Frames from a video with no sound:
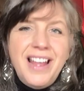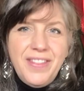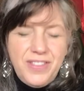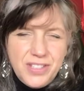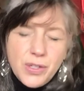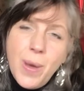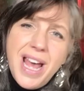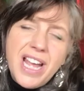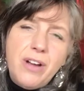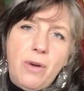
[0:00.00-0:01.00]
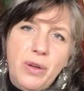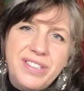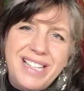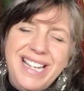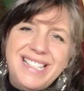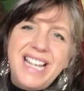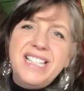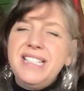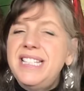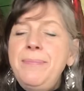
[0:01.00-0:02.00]
The square cross is a
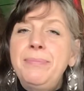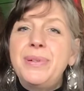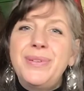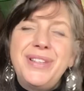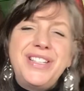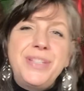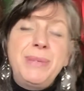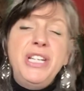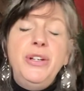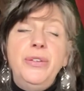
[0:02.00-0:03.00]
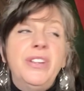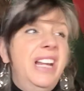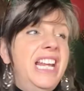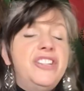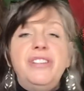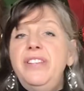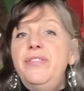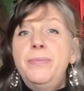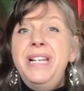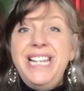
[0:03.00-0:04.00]
symbol that has been used literally
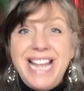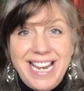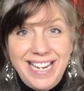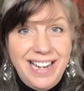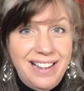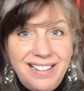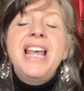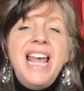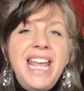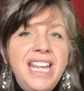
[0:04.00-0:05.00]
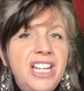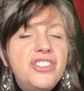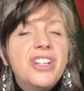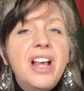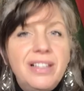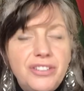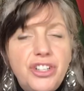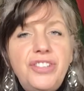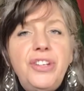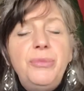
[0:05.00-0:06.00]
for millennia. Each culture
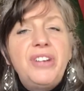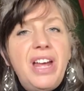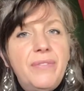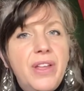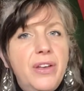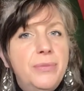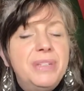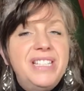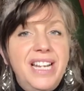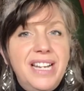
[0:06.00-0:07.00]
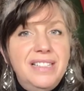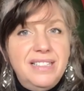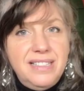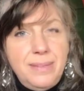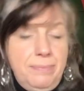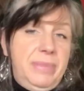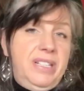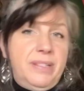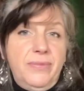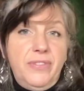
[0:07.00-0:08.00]
seems to have their own particular
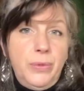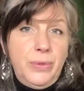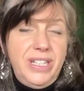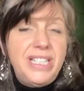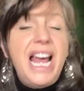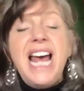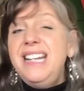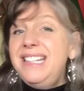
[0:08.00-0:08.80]
symbolism for it and